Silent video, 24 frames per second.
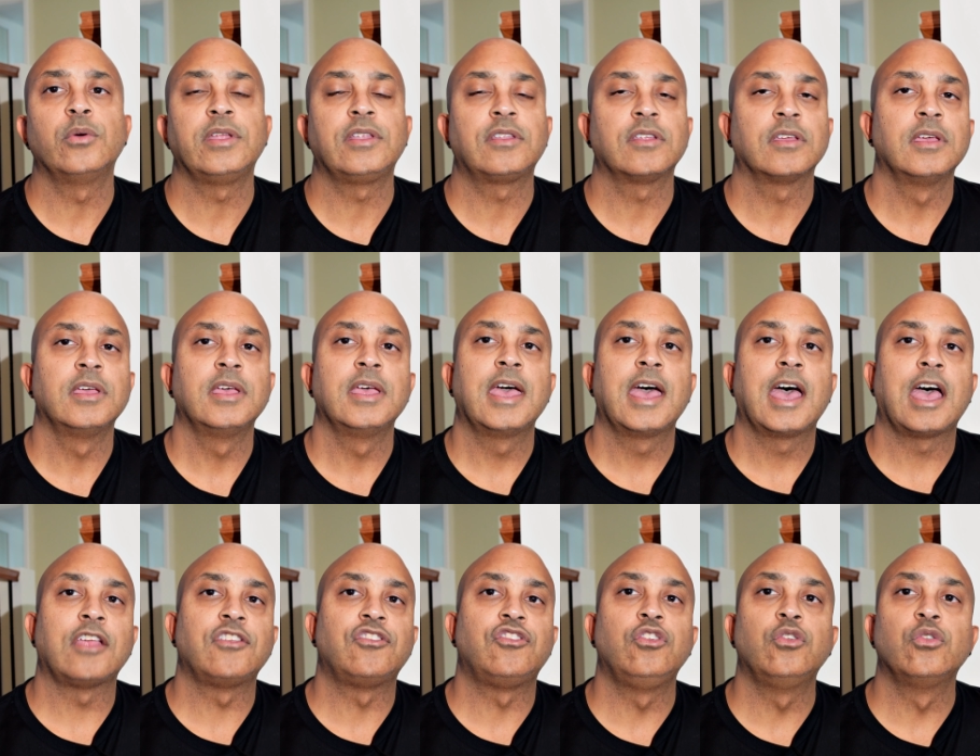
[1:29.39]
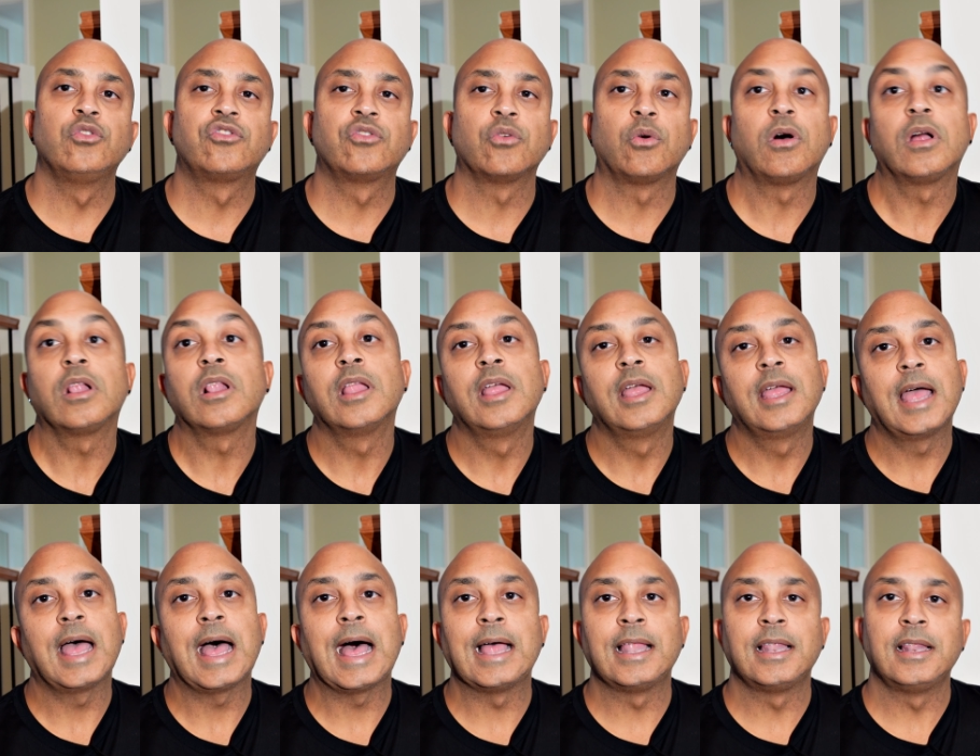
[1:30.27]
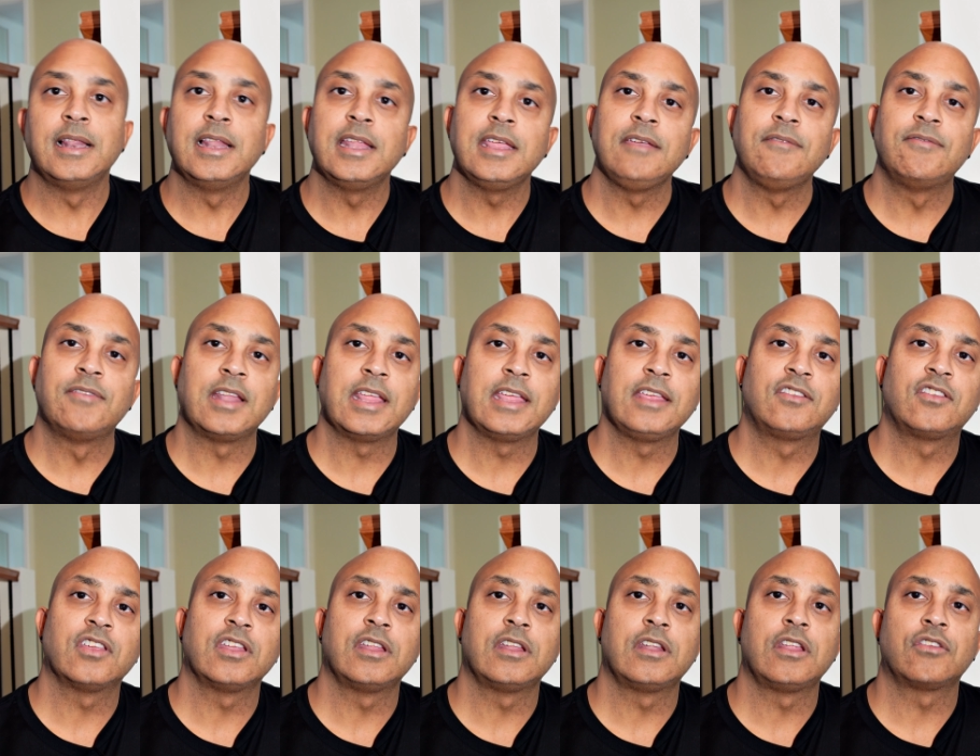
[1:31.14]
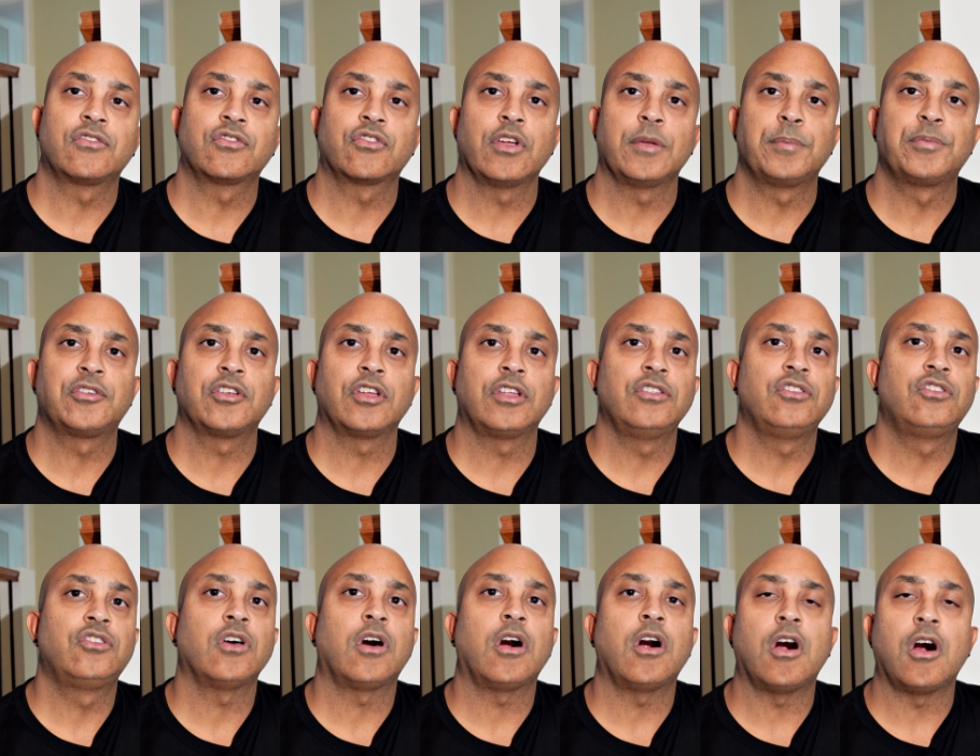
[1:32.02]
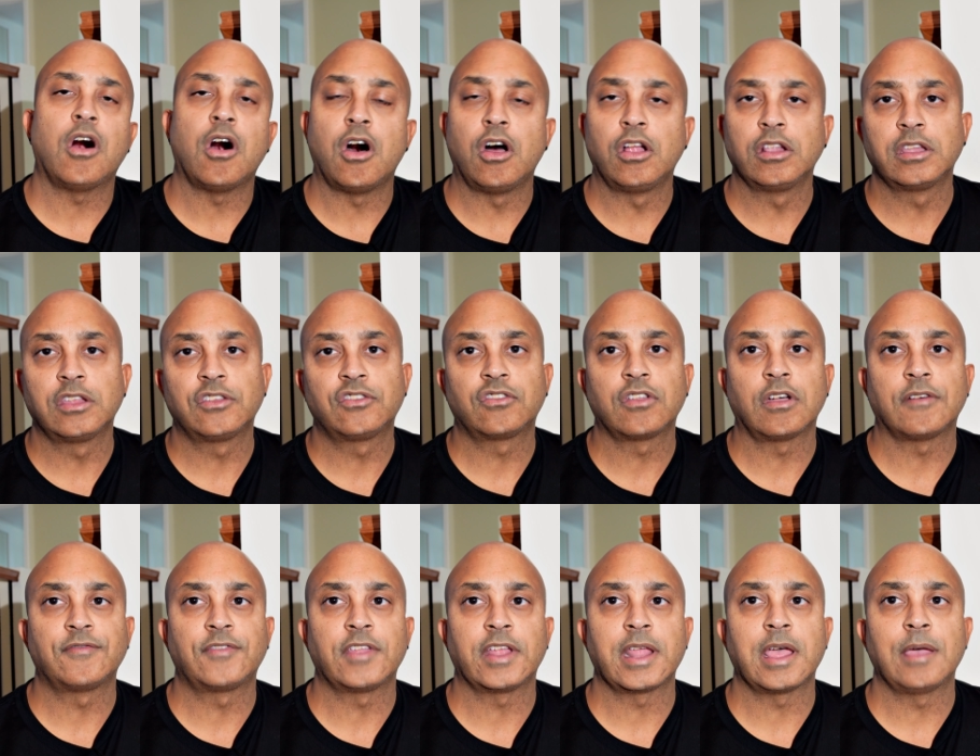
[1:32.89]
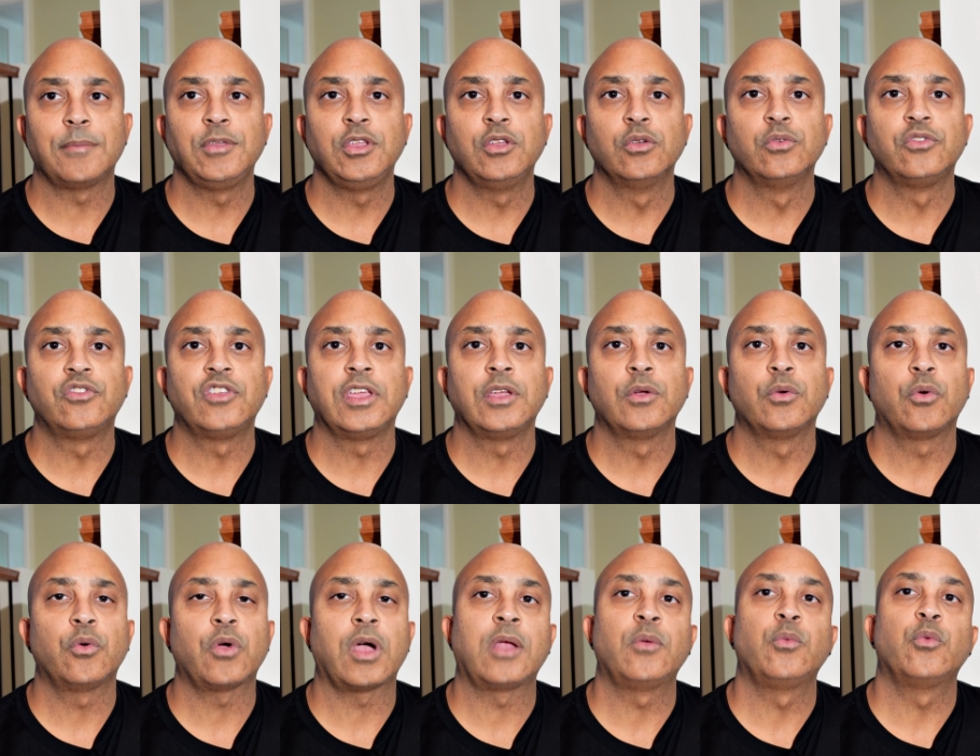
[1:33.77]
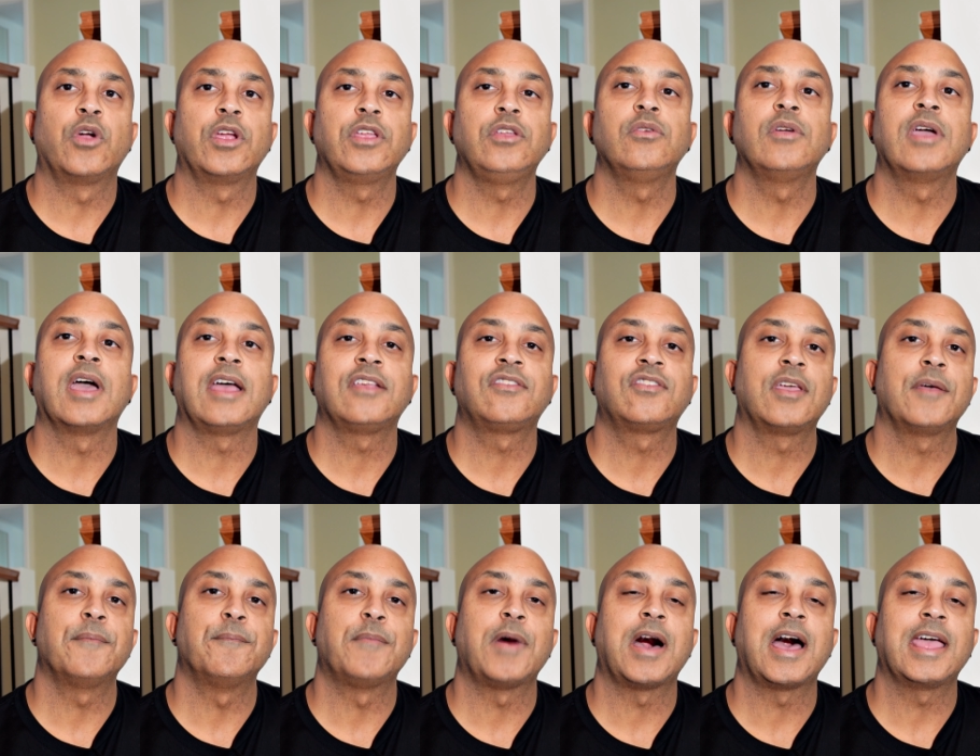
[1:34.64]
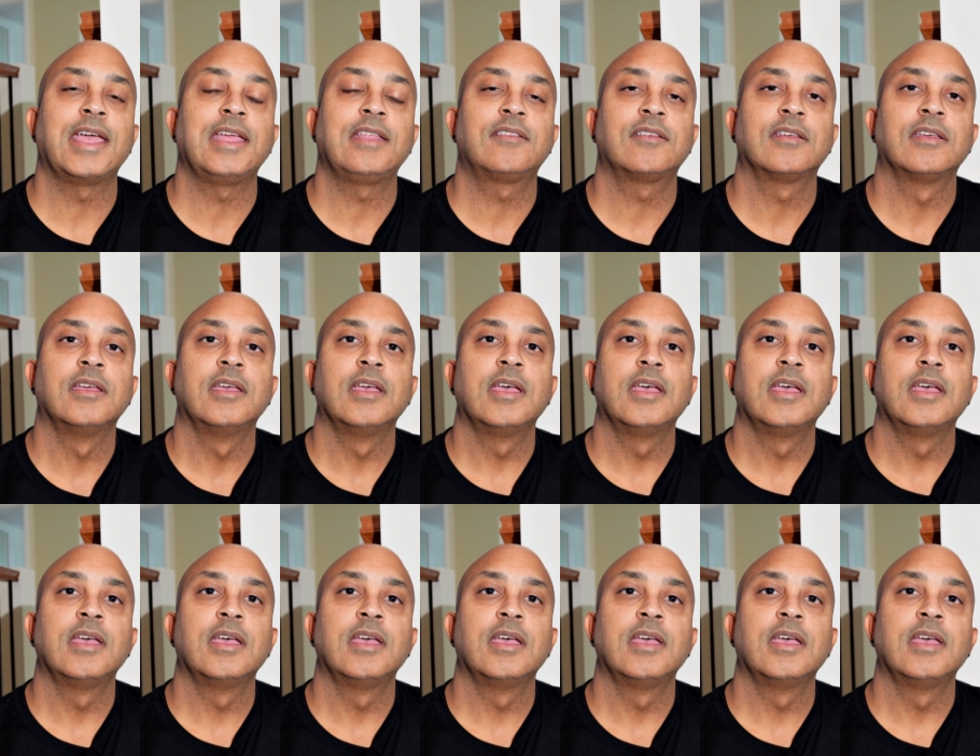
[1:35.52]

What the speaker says: it. As usual, I'll leave links in the description to all the stuff that I'm using and where you guys can buy it.